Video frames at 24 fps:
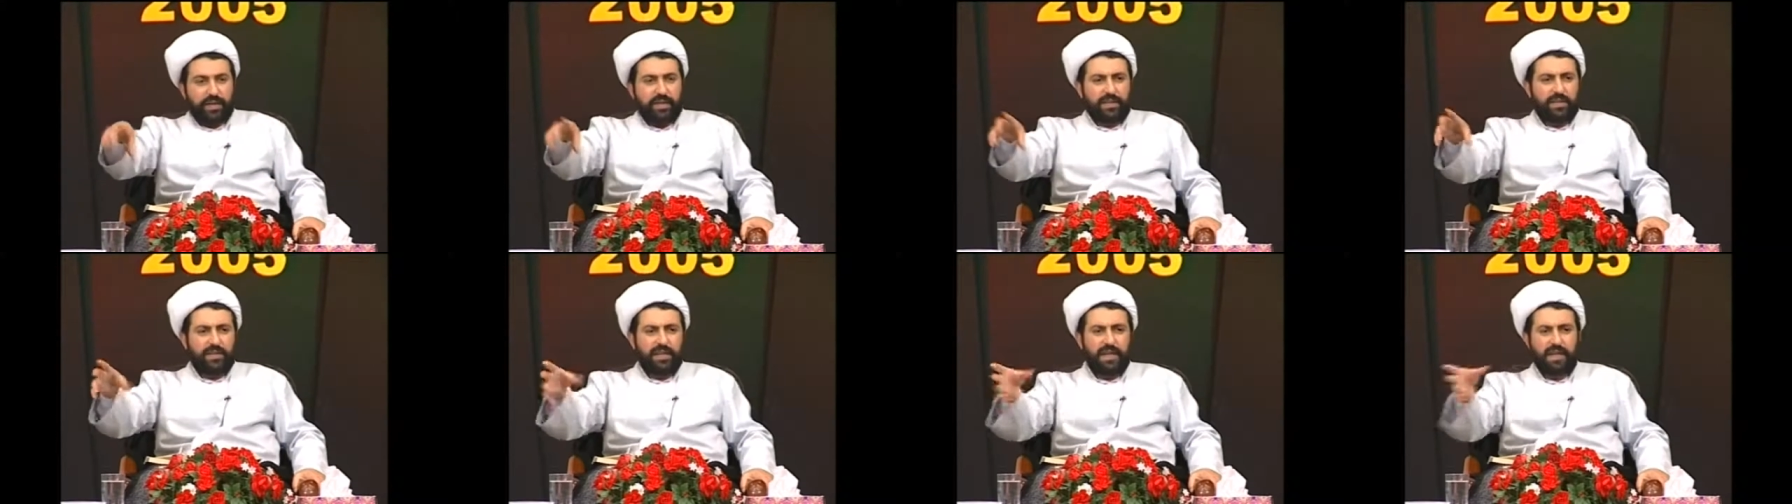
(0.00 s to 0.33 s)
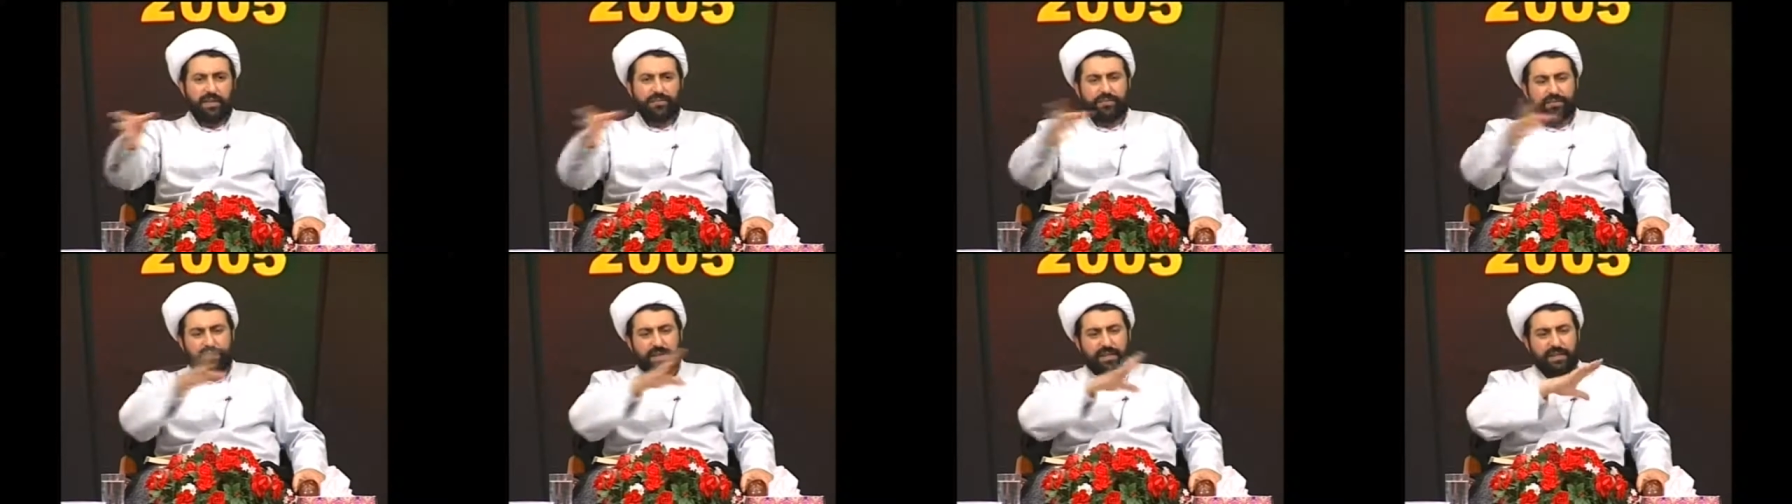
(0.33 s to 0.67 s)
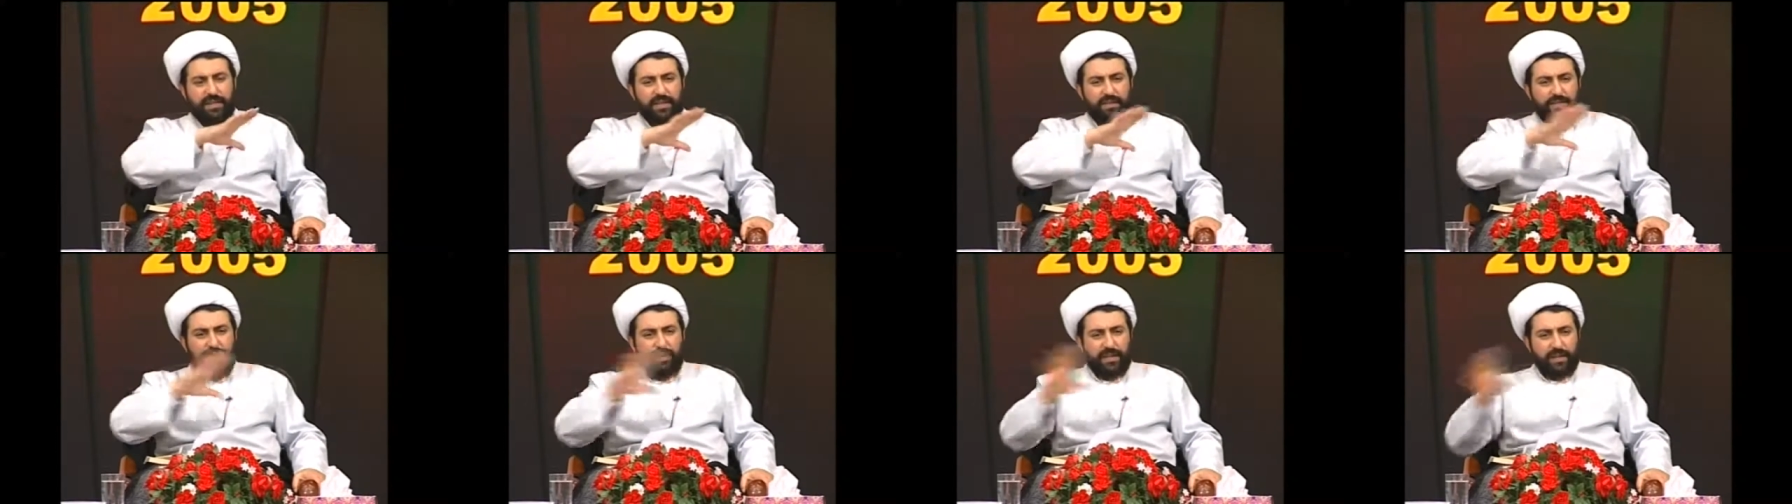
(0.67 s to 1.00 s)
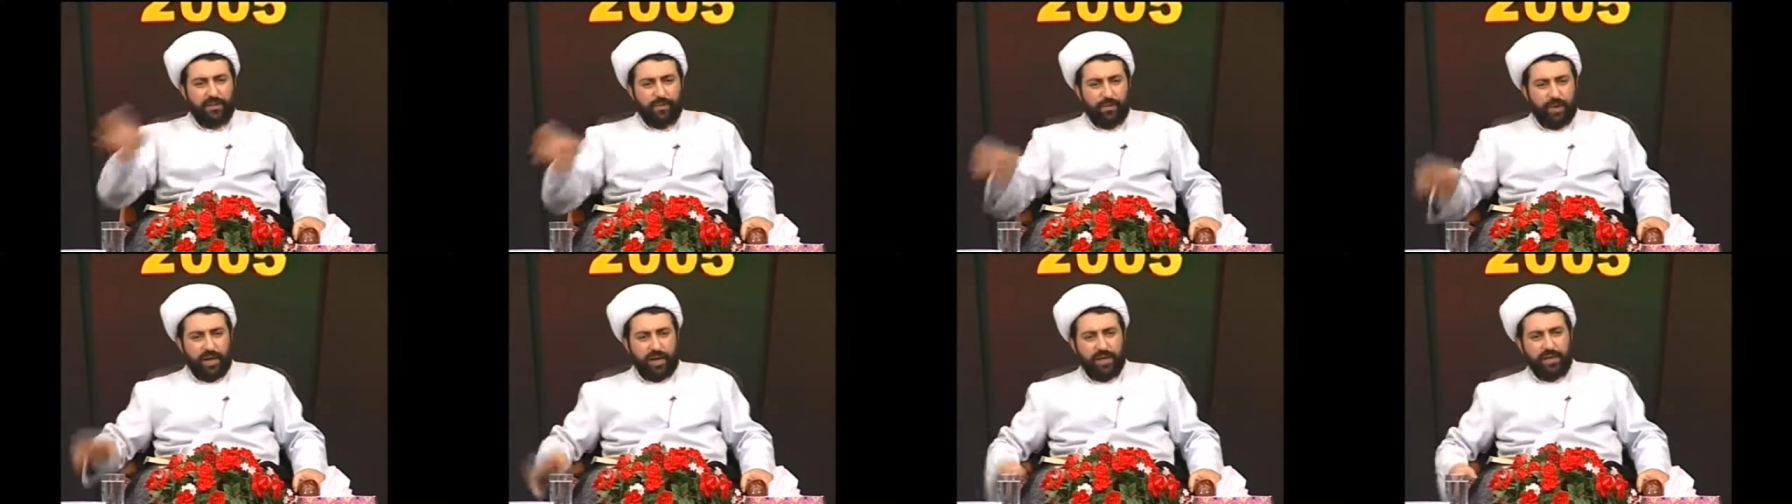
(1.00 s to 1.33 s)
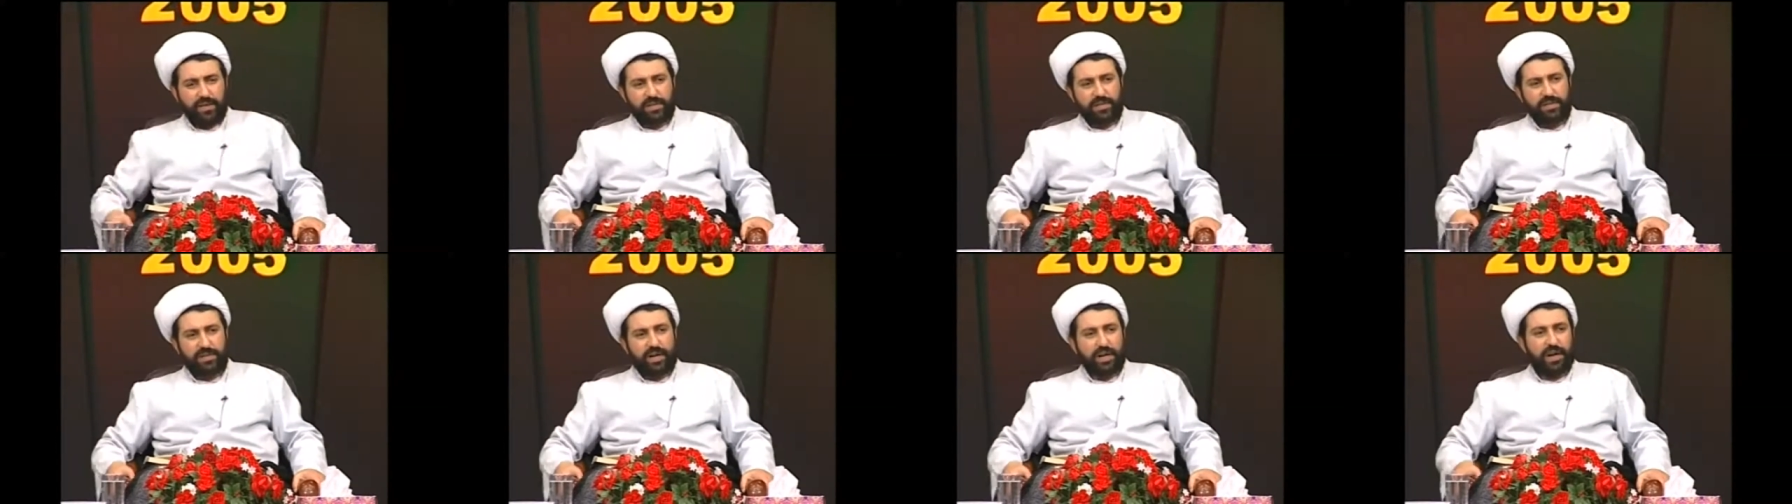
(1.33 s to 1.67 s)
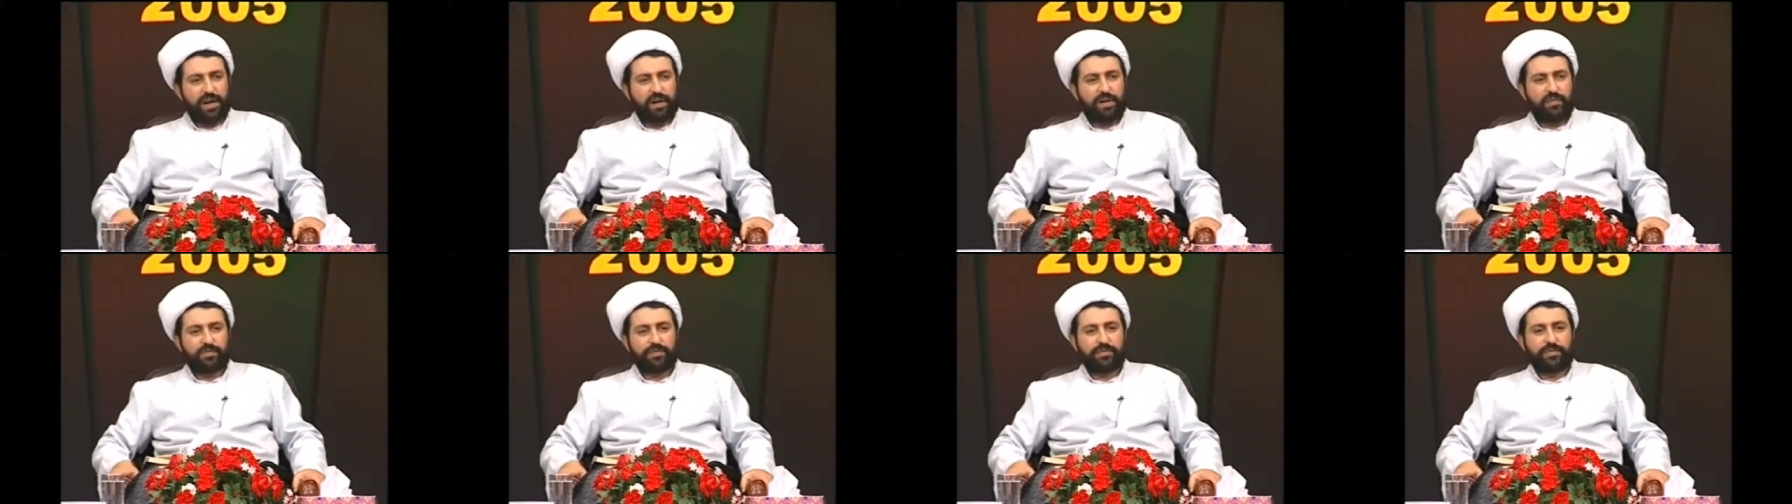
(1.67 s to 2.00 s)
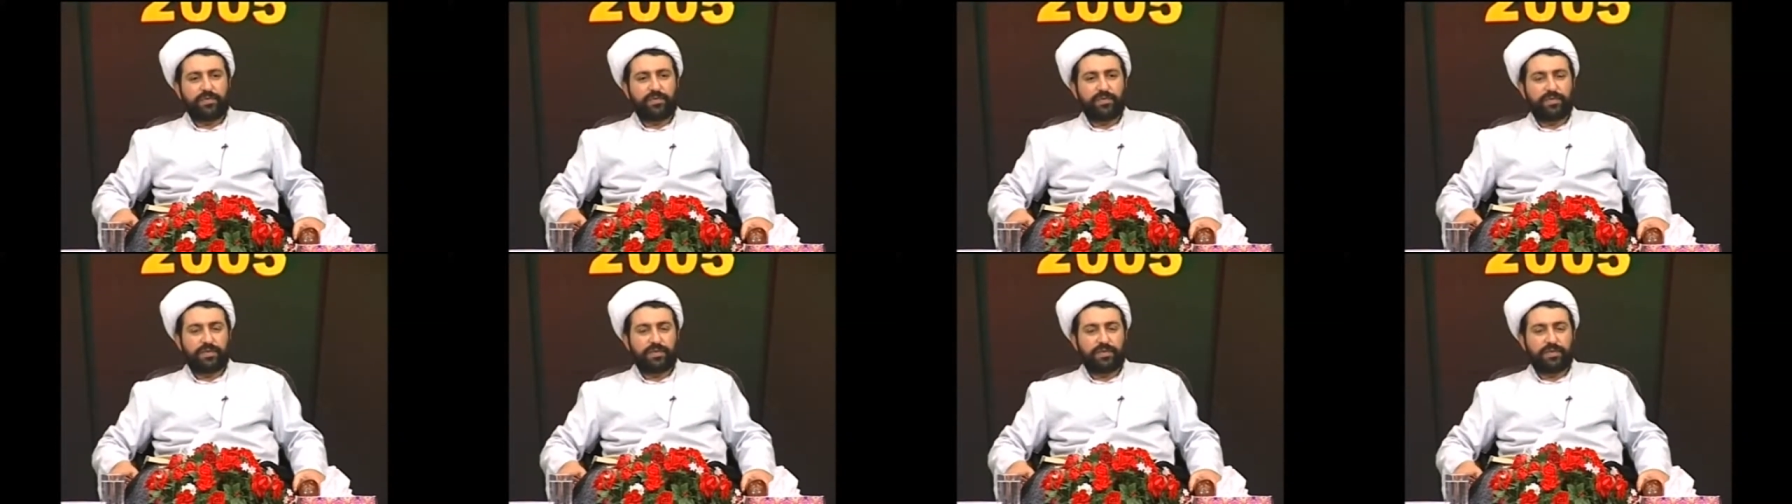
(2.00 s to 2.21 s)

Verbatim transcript: Different, different ways of